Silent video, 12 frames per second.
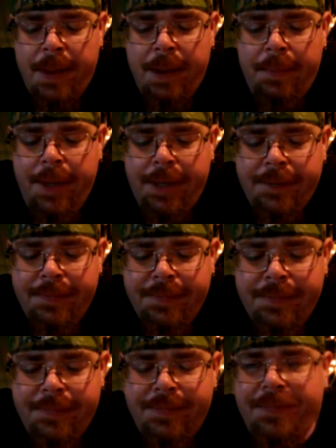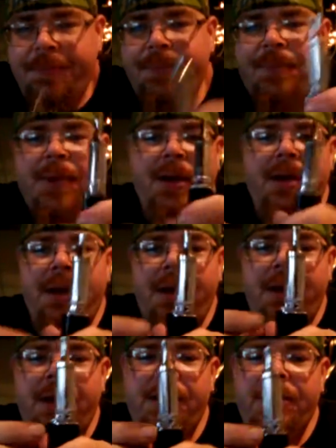I mean,
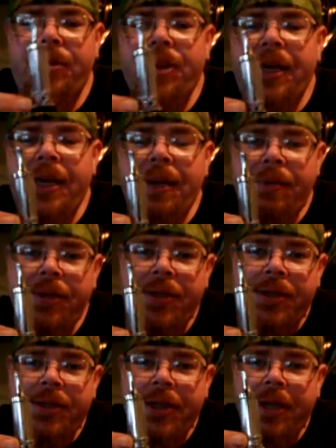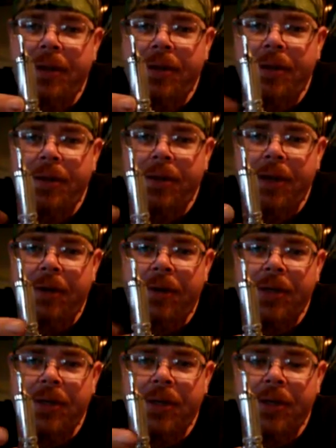try and keep this thing set. Look how
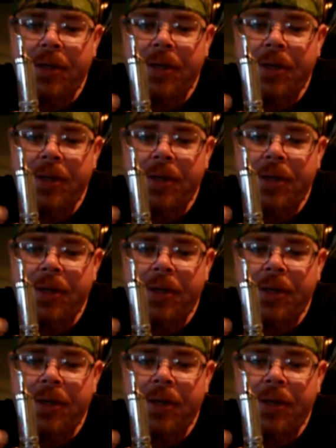easy this thing